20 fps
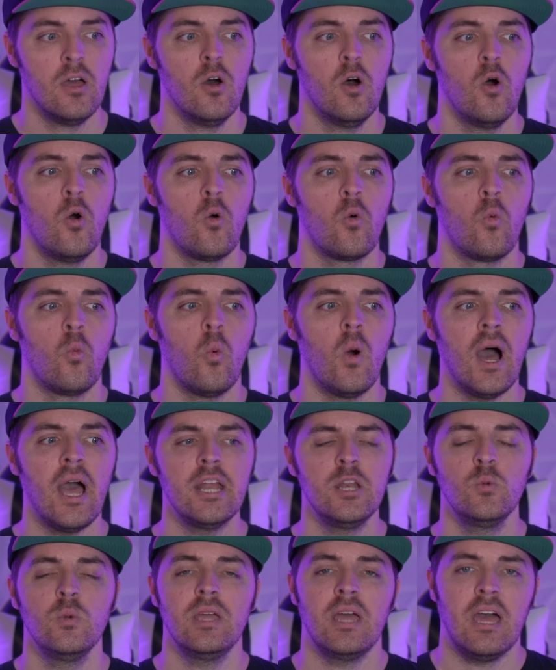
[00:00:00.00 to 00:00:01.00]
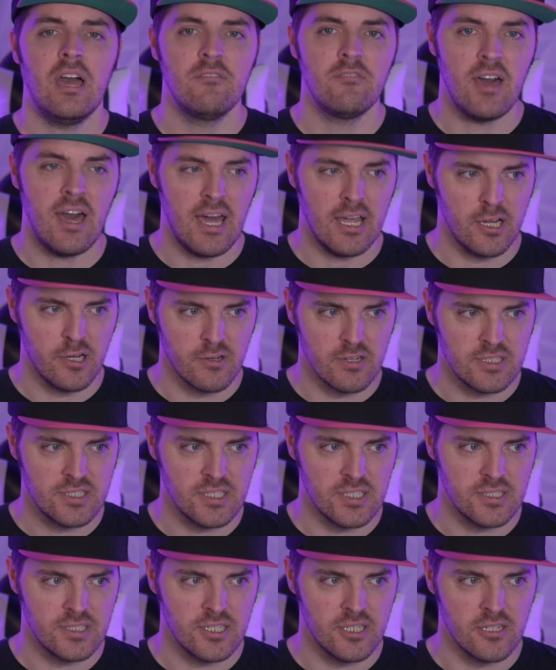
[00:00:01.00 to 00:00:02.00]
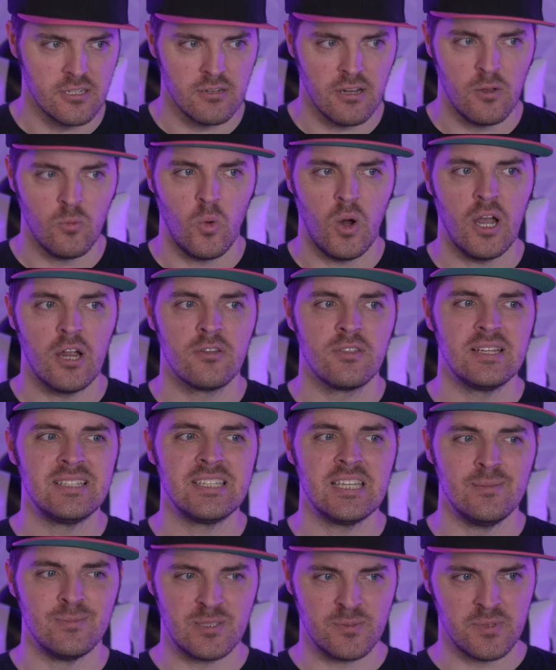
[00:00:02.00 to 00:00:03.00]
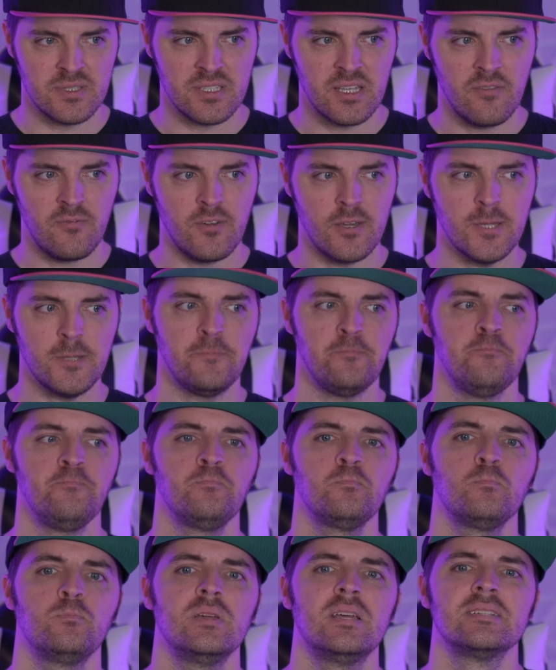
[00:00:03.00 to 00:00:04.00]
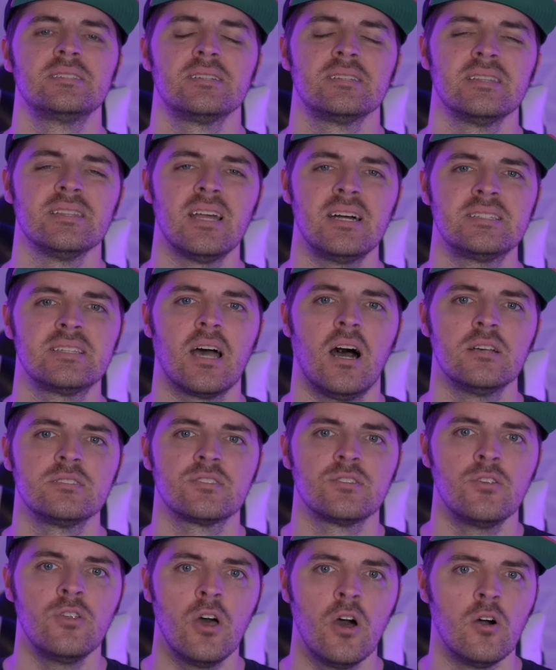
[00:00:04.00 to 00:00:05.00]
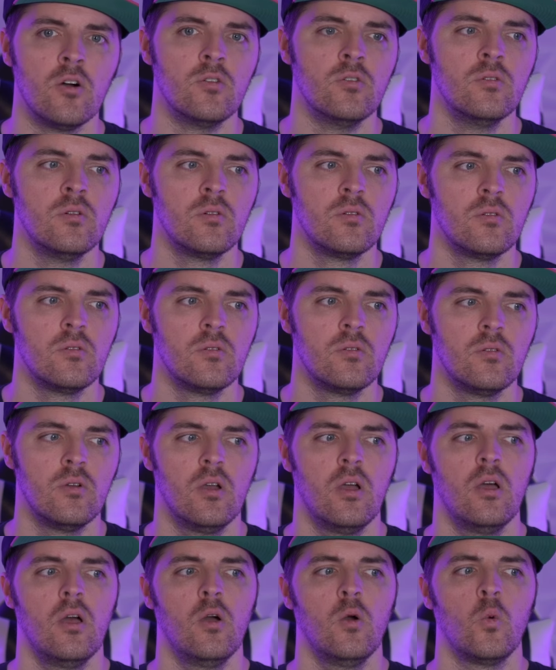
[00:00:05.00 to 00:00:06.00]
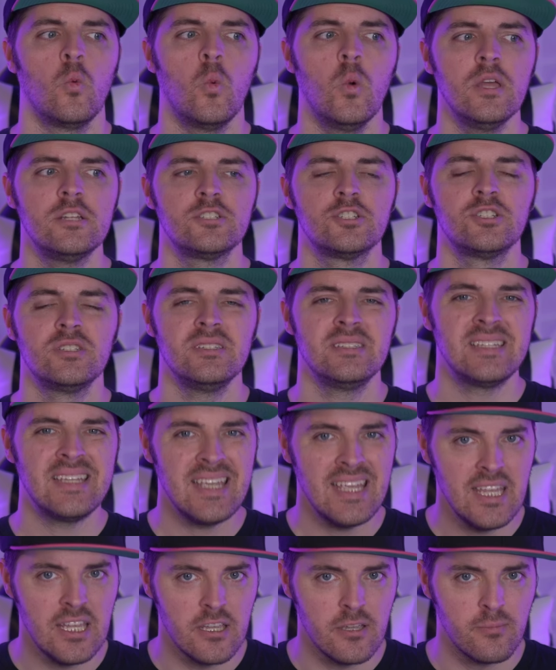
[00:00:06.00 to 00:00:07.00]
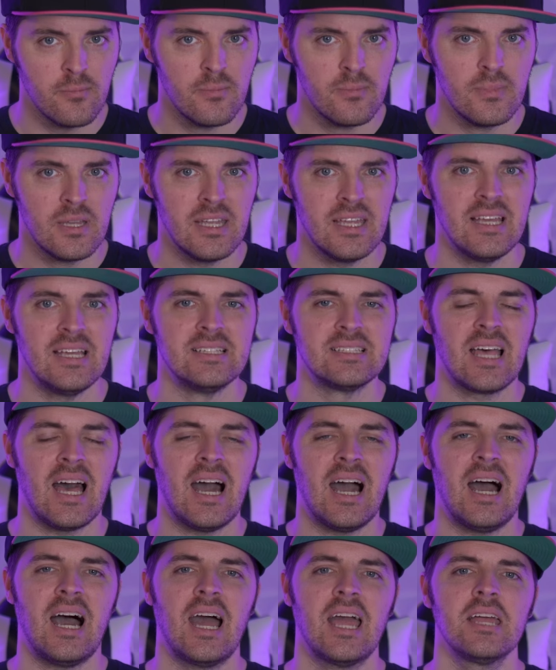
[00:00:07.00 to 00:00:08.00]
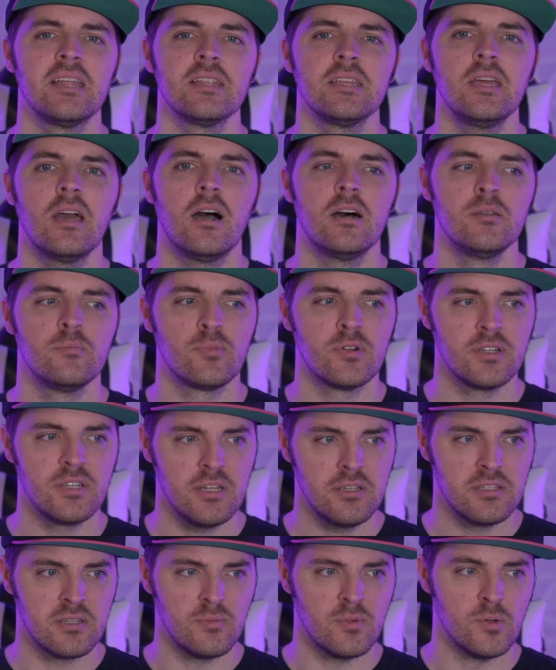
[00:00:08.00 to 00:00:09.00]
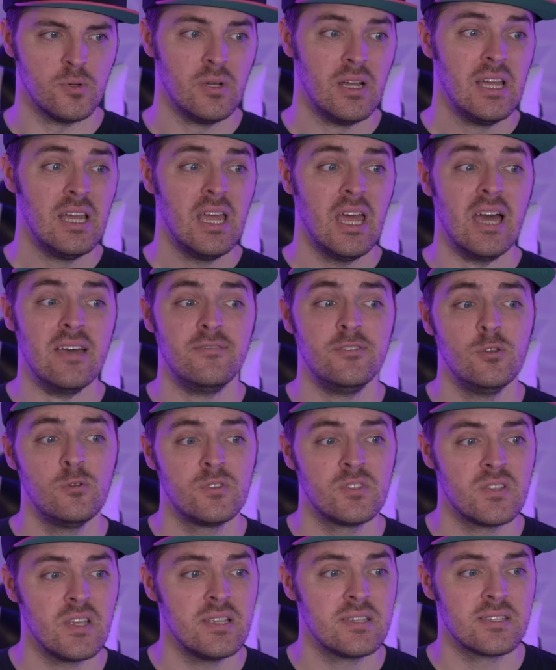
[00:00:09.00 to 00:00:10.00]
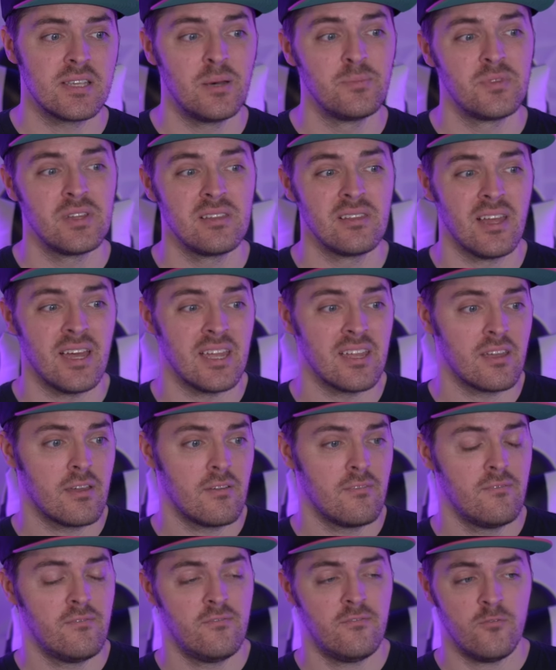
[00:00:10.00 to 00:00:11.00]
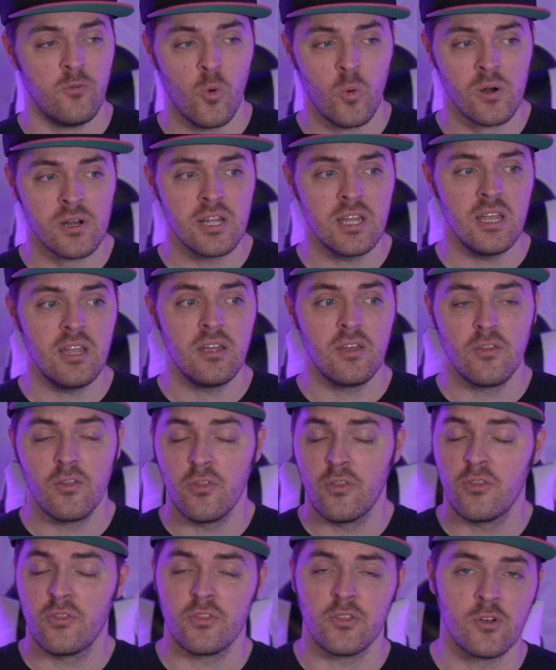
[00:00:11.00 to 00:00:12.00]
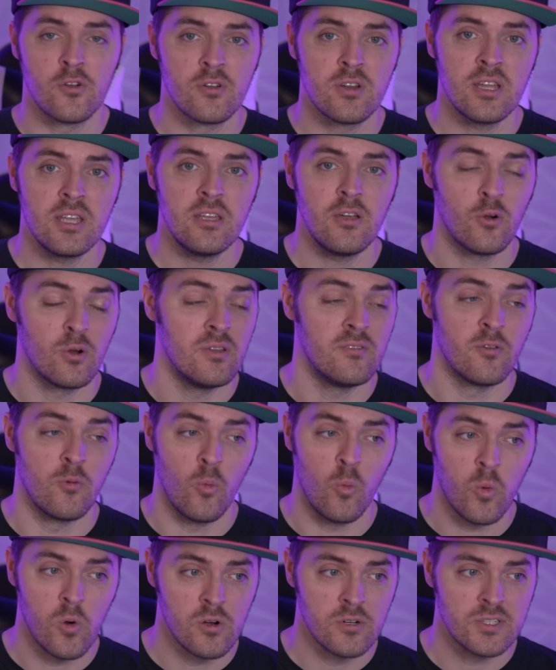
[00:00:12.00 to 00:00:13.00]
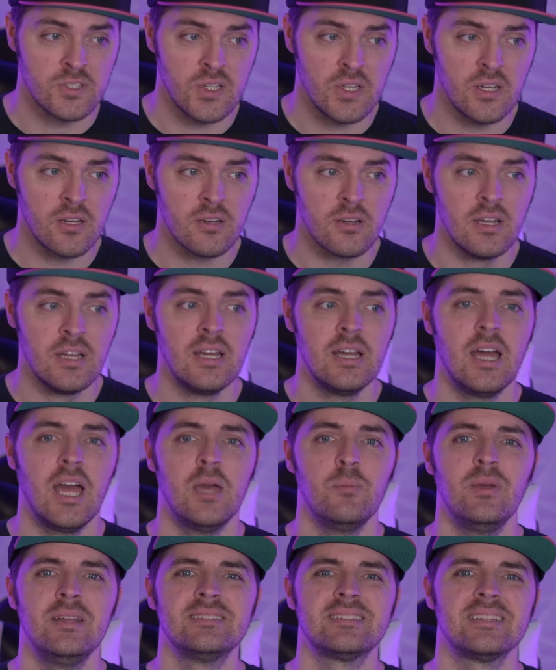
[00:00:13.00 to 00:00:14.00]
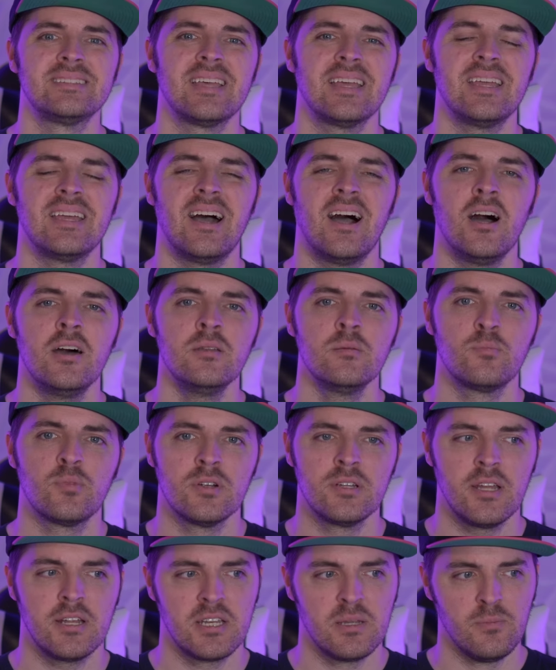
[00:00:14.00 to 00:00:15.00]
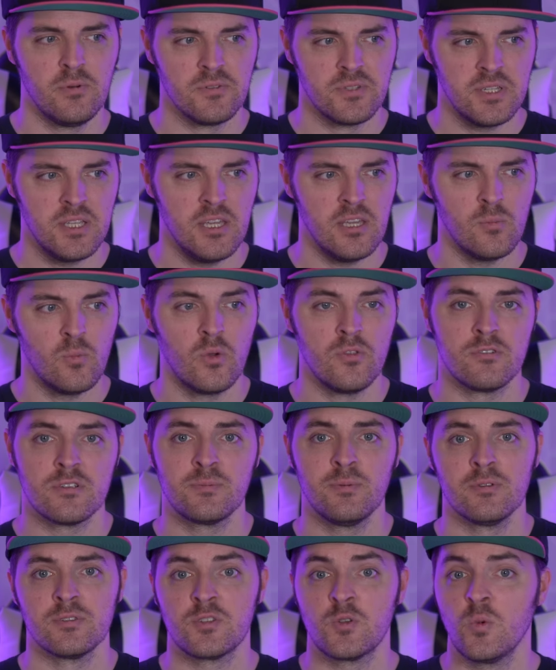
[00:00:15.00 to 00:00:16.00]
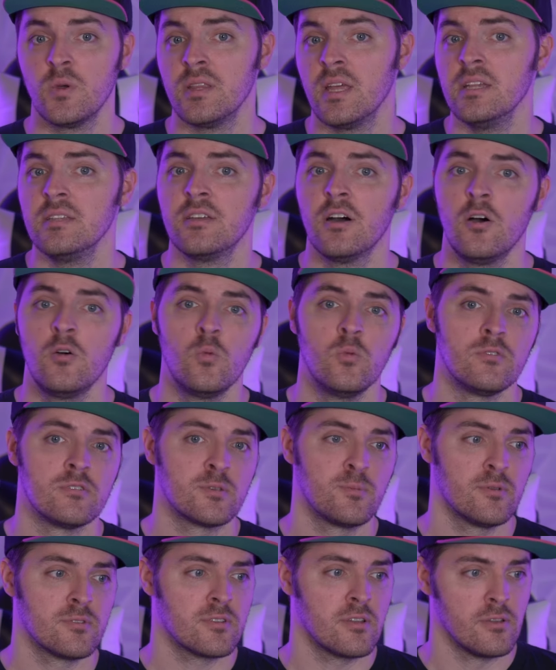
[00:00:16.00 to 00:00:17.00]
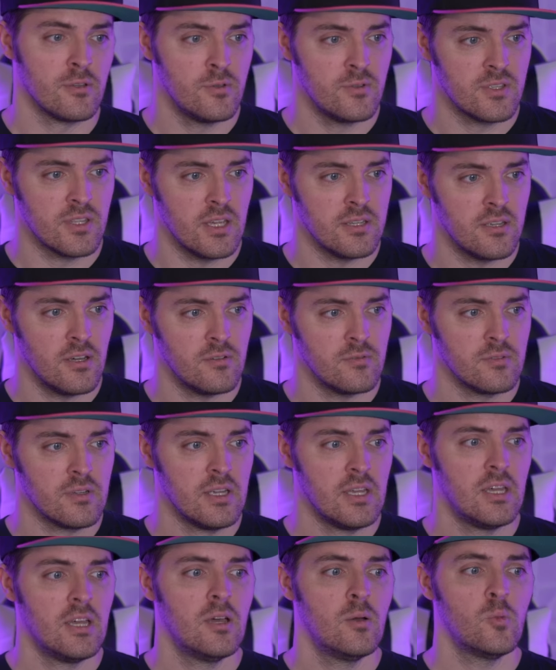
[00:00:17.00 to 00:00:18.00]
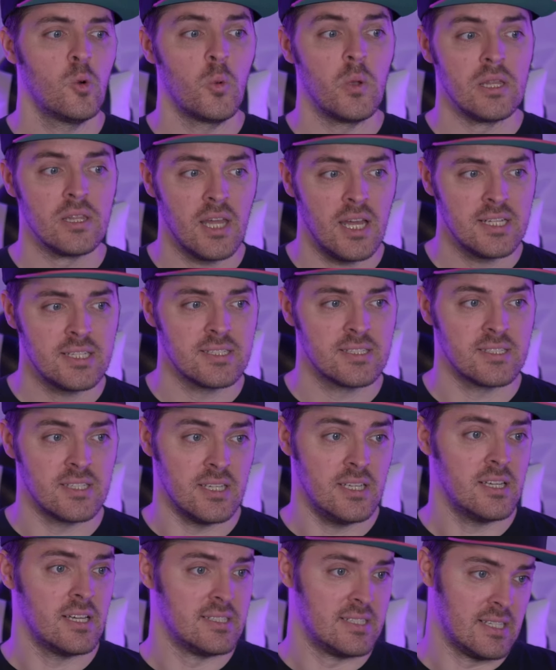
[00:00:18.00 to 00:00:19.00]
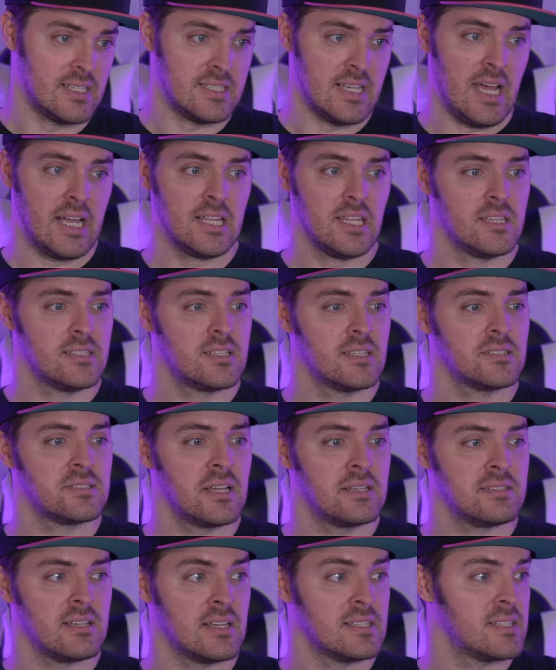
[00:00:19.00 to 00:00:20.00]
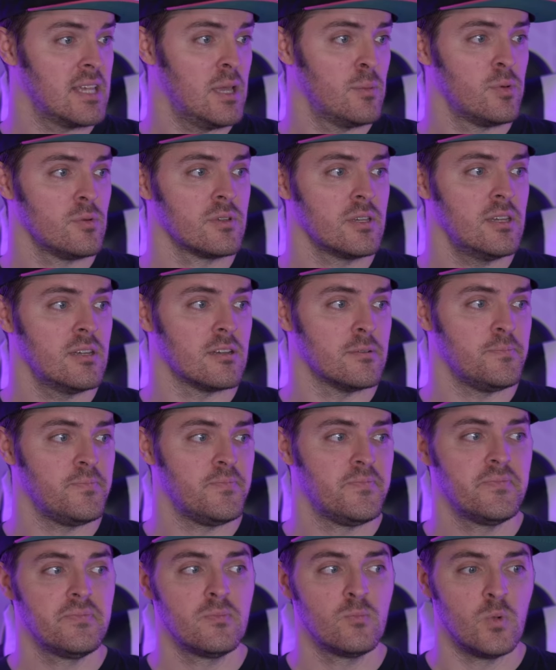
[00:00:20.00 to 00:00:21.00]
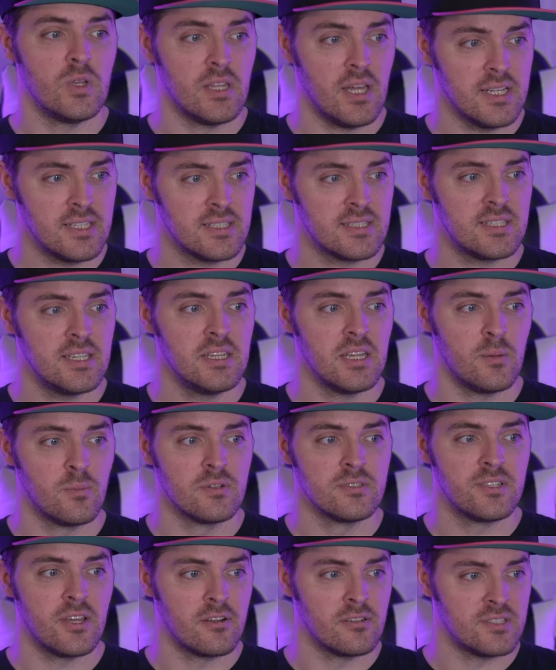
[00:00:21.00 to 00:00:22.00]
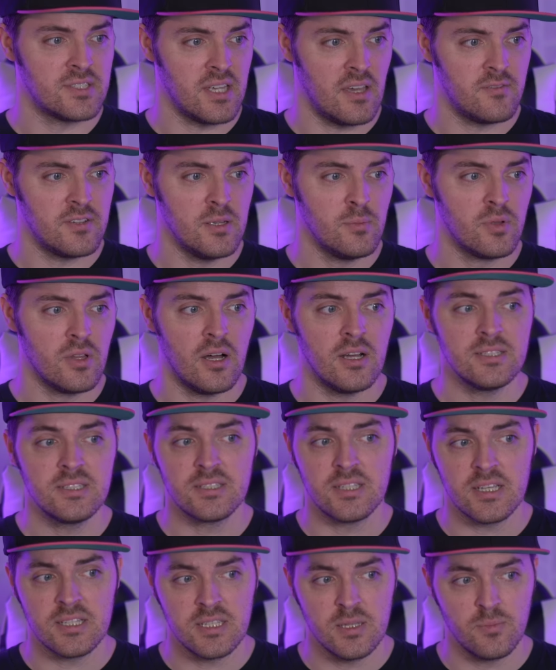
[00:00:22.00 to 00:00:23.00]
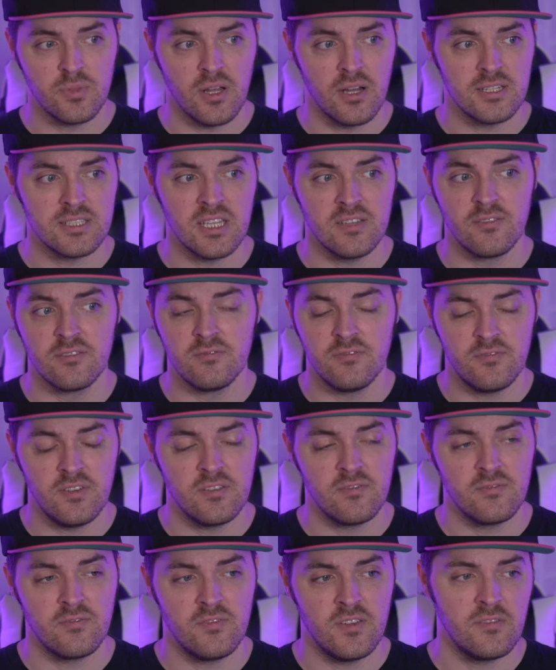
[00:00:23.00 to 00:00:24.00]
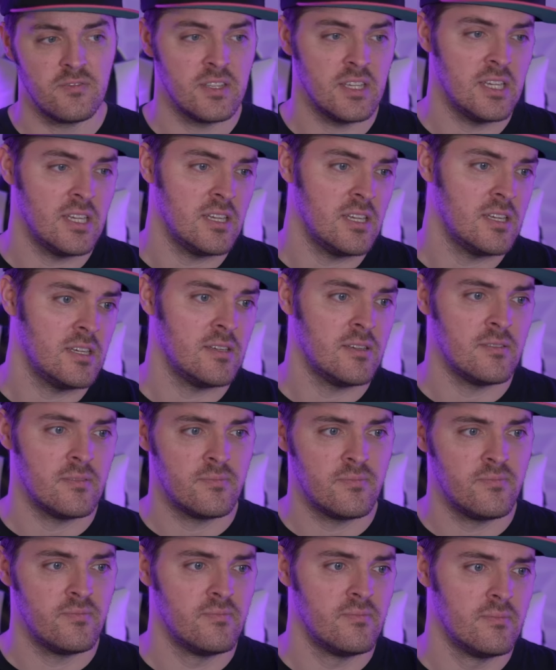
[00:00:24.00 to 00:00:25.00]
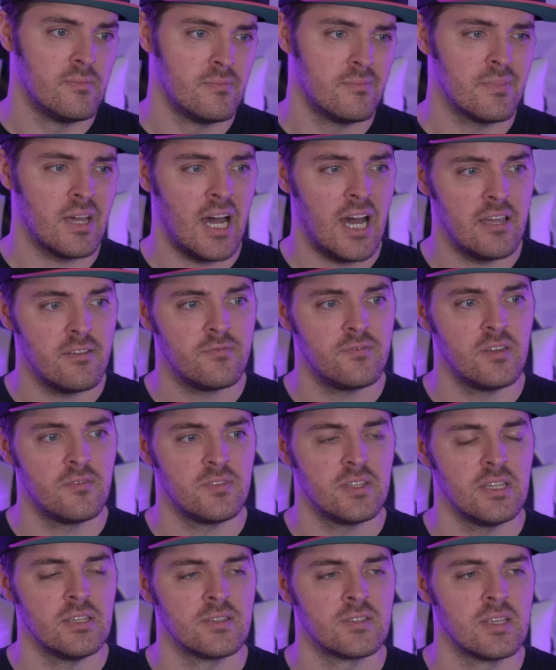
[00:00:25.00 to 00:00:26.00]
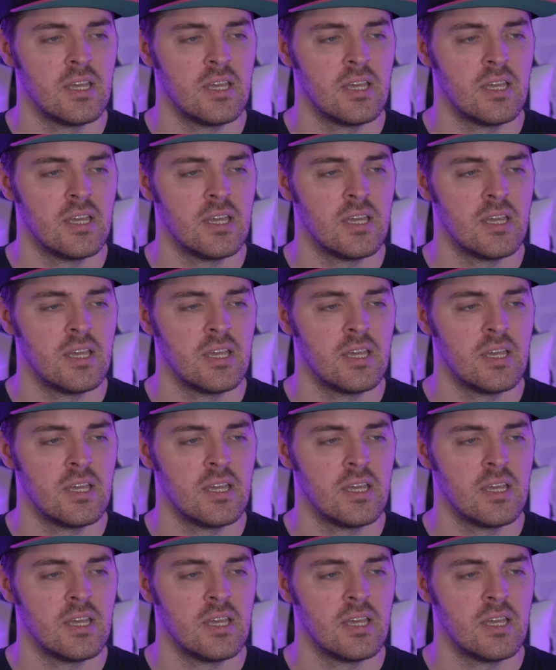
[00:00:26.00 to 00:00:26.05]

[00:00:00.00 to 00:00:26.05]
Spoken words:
Why do we have accuracies here and why are they team specific? Because it lets us know which team is highly unpredictable. If you see something like 40, 30, or even worse here, it means it's an unpredictable team. When they're supposed to win, they don't. When they're supposed to lose, they don't. What we like to see is exactly this example here. We like to see numbers that are 70 plus, 60 plus, even 50, high 50s